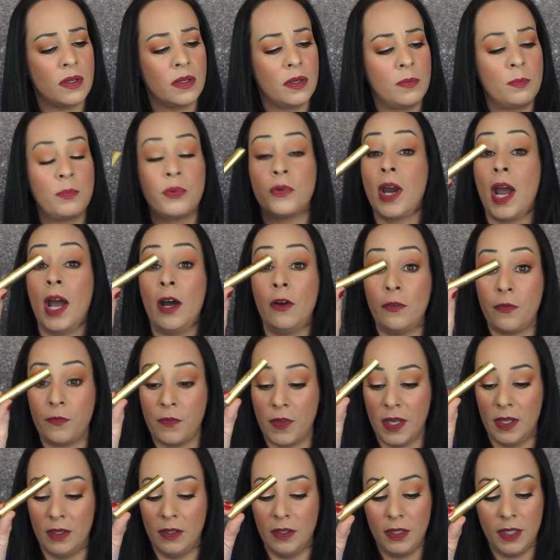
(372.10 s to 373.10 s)
Brow
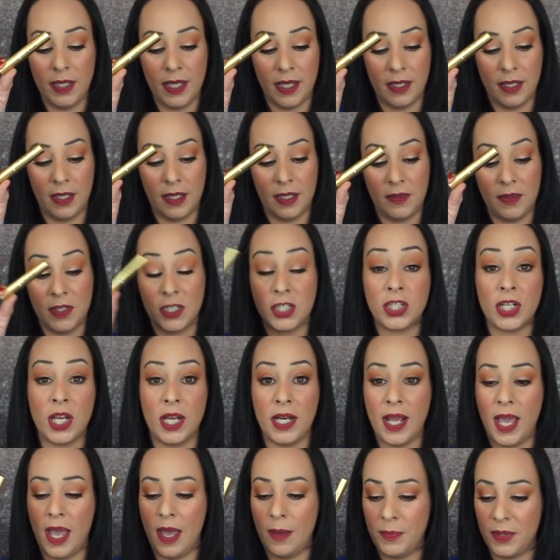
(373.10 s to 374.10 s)
Fill in the
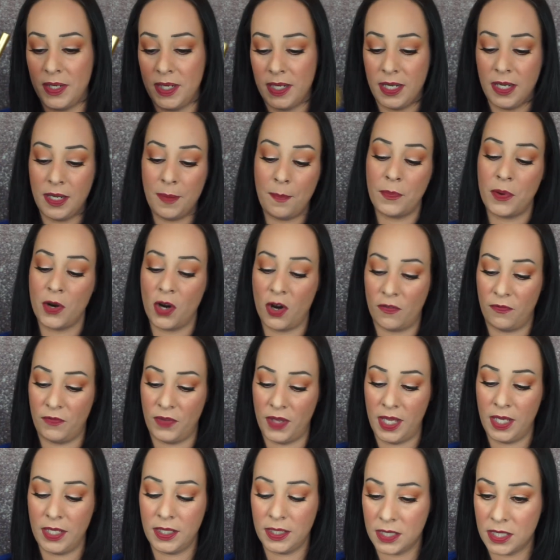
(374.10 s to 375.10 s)
shade Ebony.
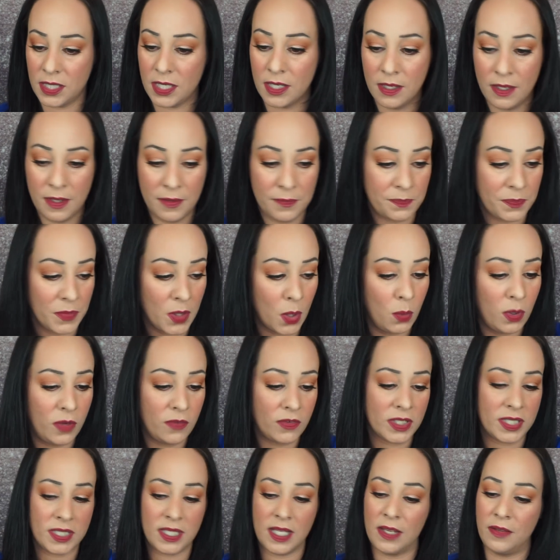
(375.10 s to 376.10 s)
Perfect. We
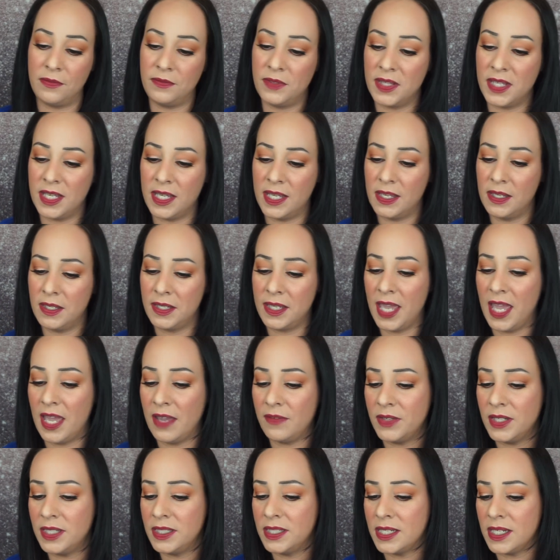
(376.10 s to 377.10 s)
received the
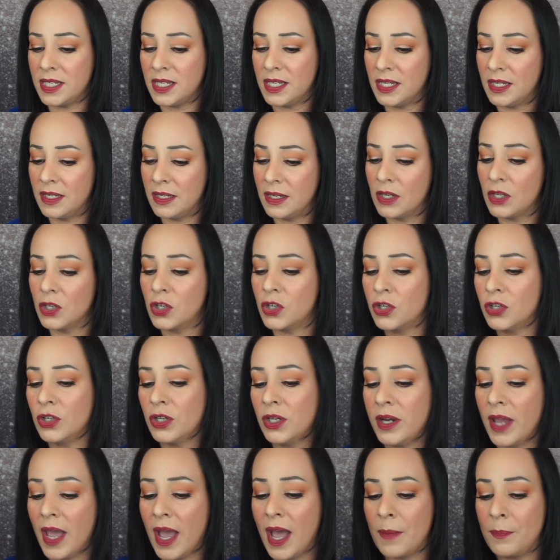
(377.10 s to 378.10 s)
KVD
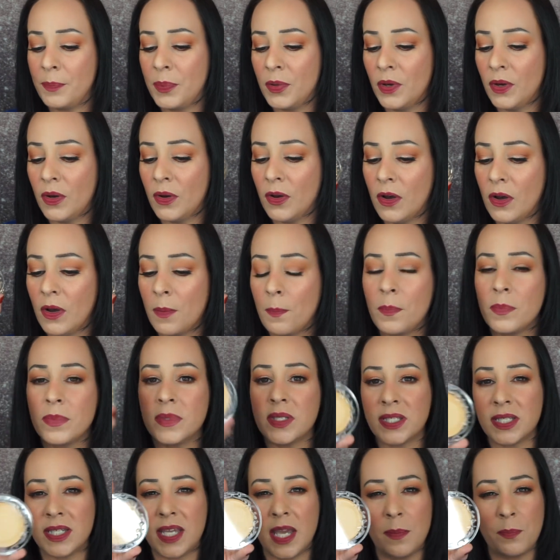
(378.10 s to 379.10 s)
Good Apple
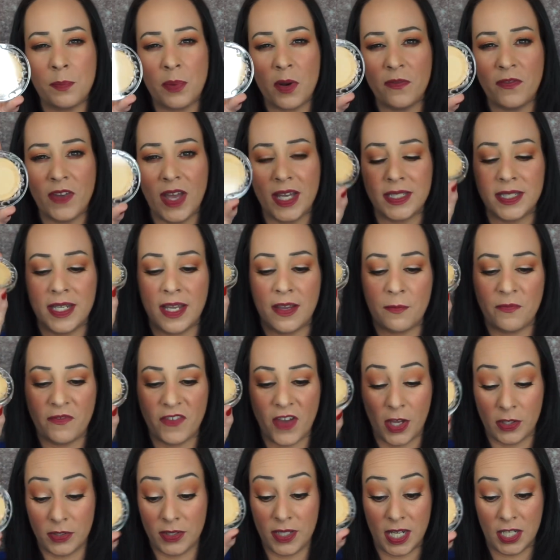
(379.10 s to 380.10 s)
Skin Perfecting
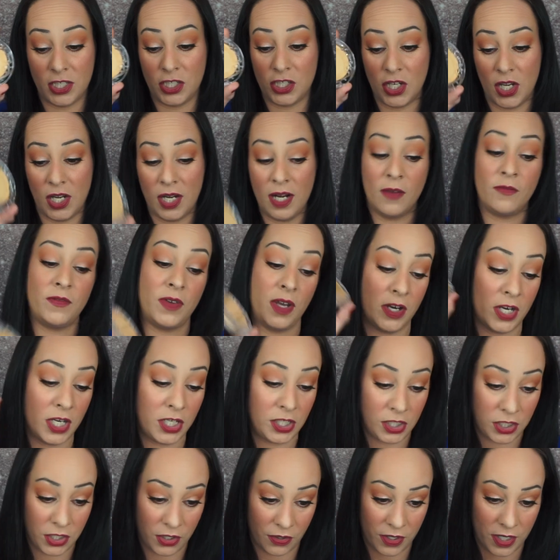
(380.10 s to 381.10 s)
Foundation. I'm very
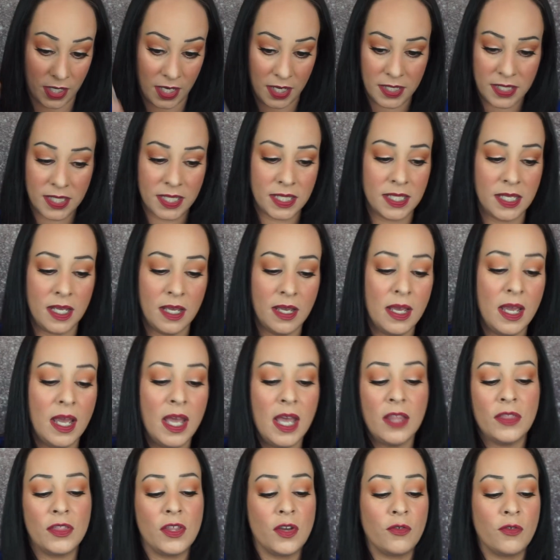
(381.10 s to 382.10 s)
curious.
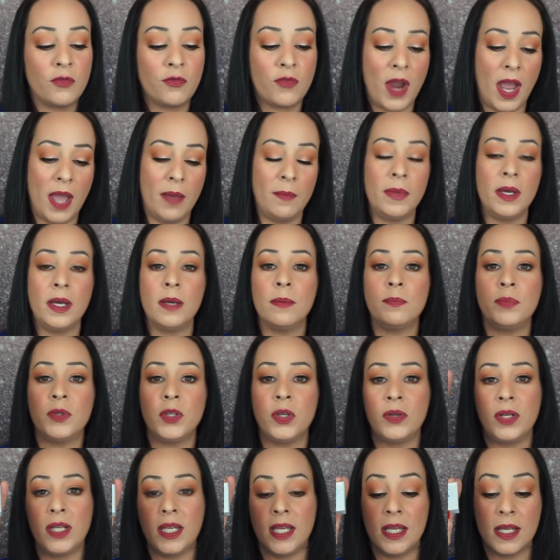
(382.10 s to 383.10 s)
The Rem
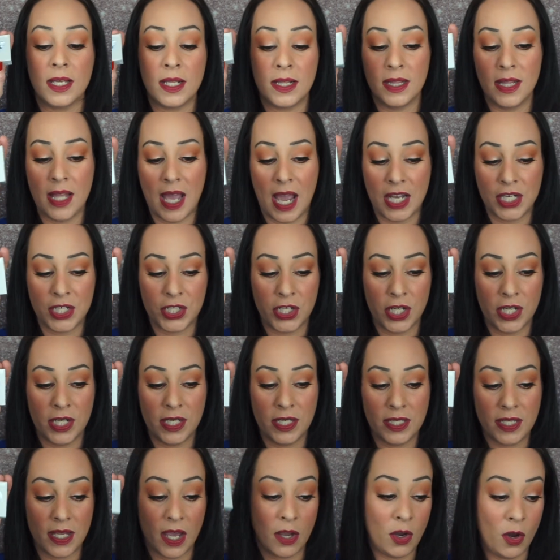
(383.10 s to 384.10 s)
Beauty
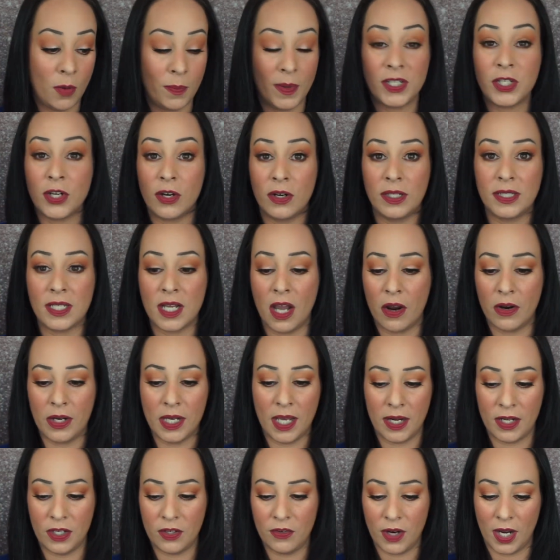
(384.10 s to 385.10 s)
Lashes. I hope I turn into
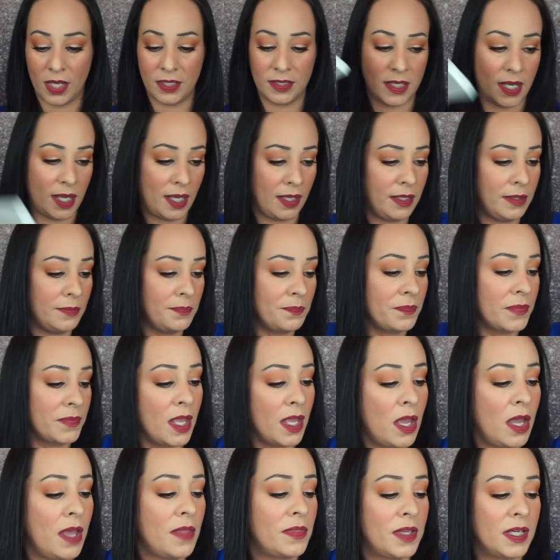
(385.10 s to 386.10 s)
Ariana Grande.
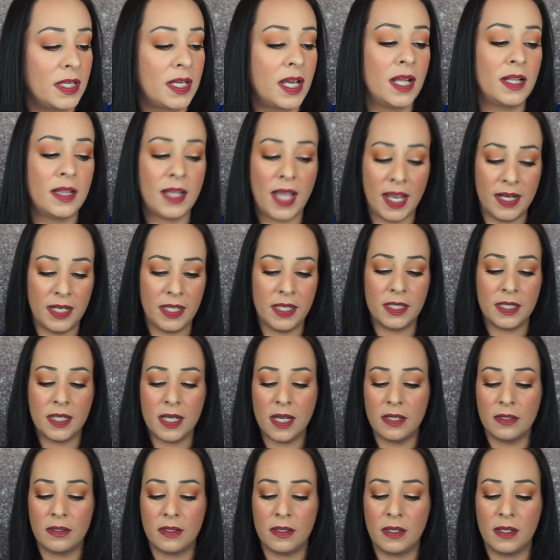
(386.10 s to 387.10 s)
The
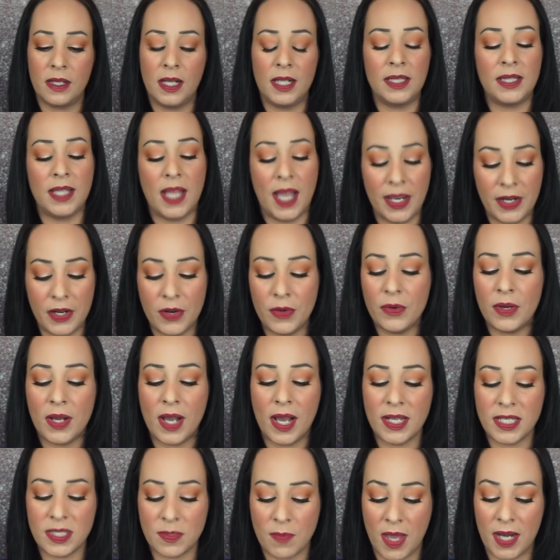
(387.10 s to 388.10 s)
Kaleido
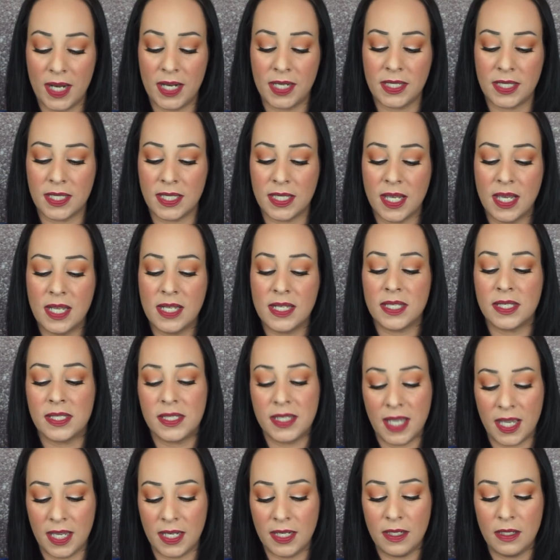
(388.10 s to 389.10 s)
Cosmetics
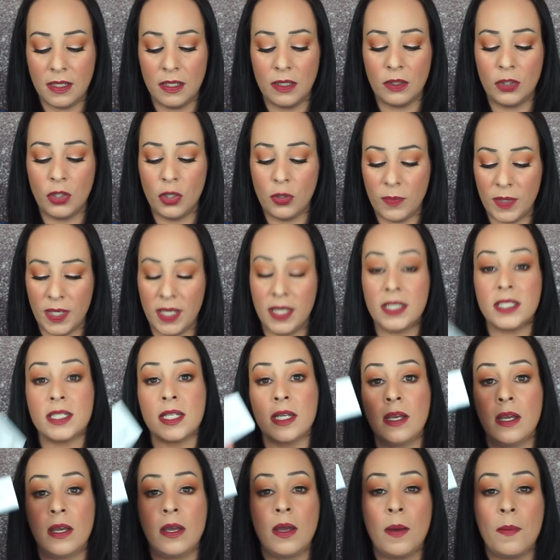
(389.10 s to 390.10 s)
Skin Luminant
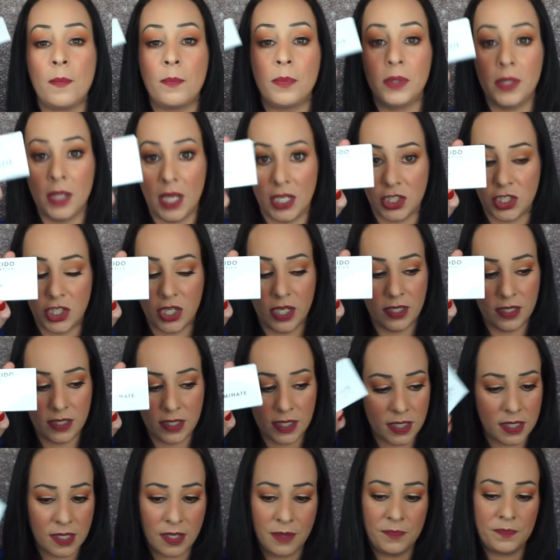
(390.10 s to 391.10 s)

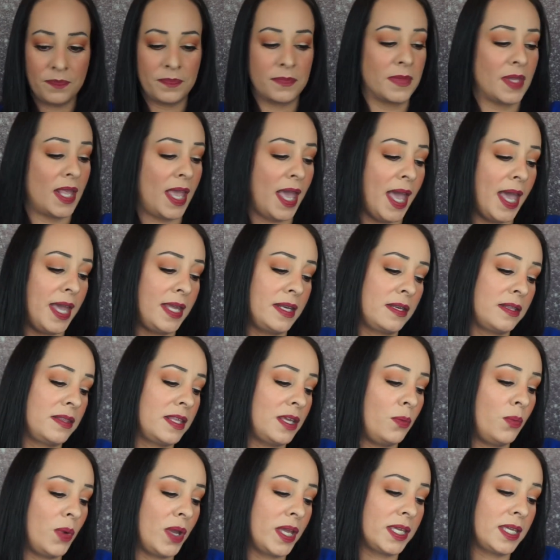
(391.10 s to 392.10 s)
Blushes. And the
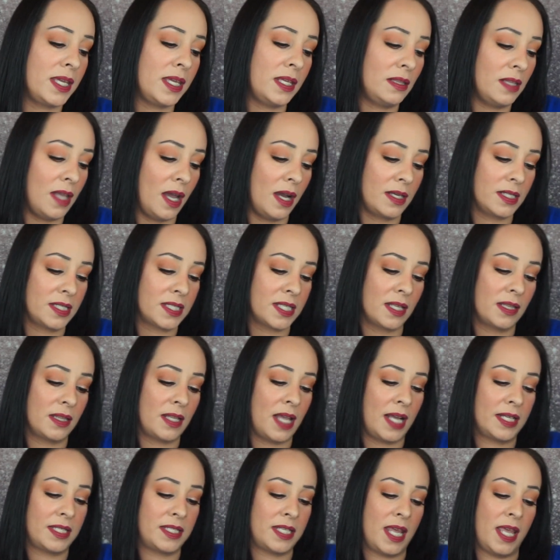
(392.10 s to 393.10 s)
Winky Luxe
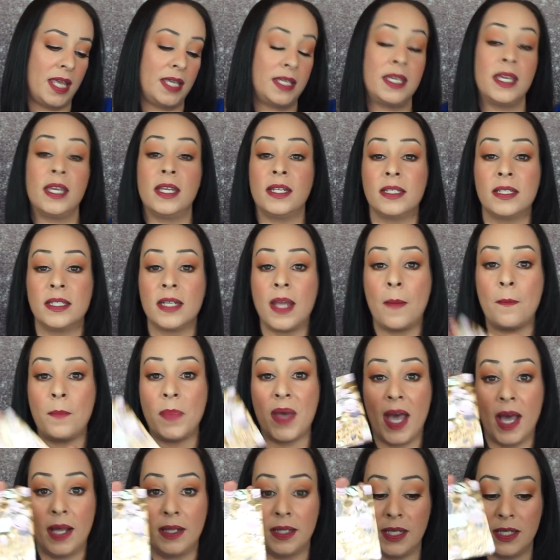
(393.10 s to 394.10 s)
Latte Kitten
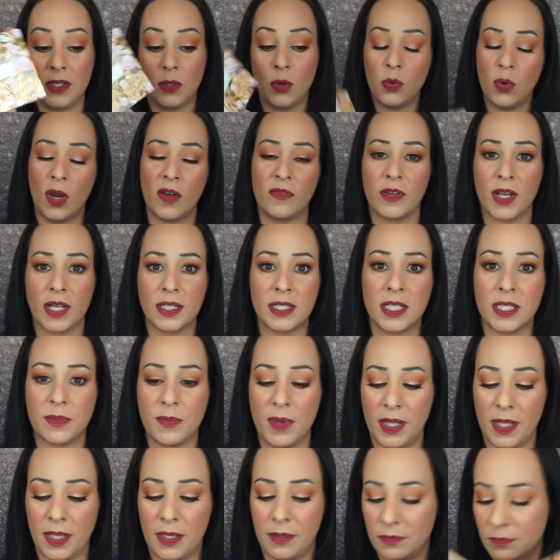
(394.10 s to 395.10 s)
Palette. Oh, I forgot to
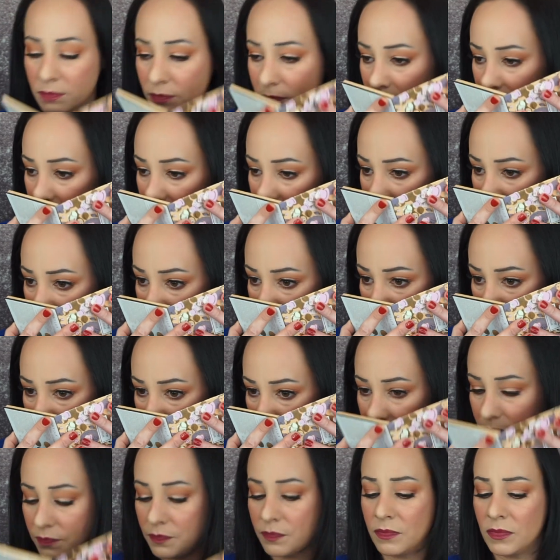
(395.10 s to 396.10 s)
smell it.
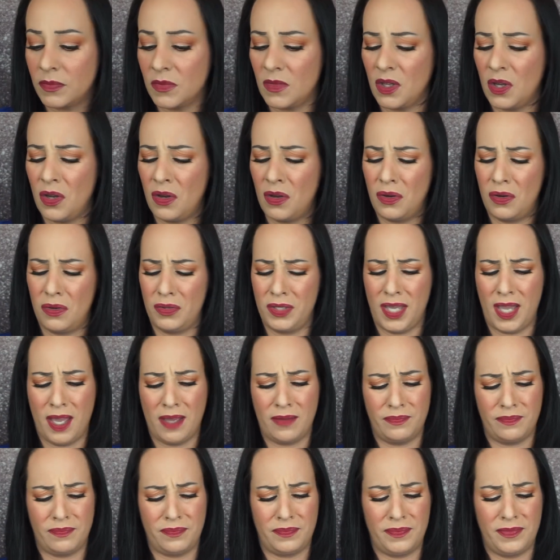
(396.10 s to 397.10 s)
Oh, yeah.
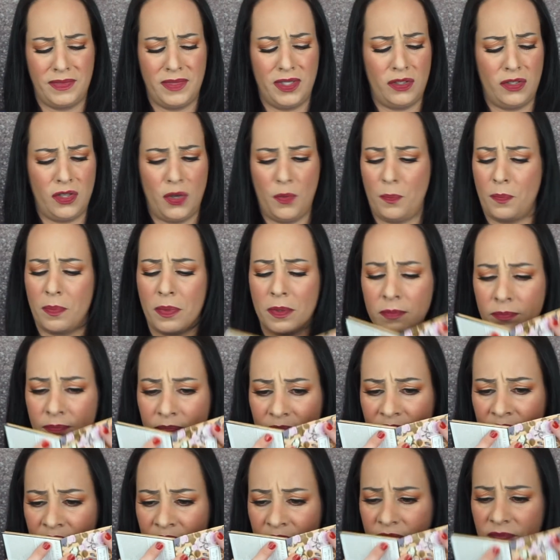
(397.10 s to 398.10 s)
Nope.
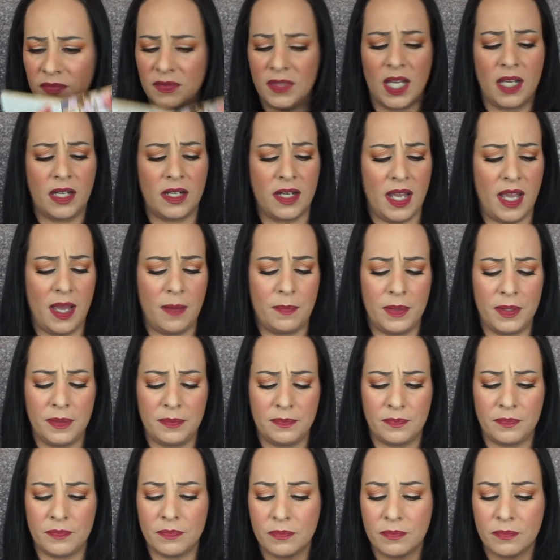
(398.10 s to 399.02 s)
Not gonna happen.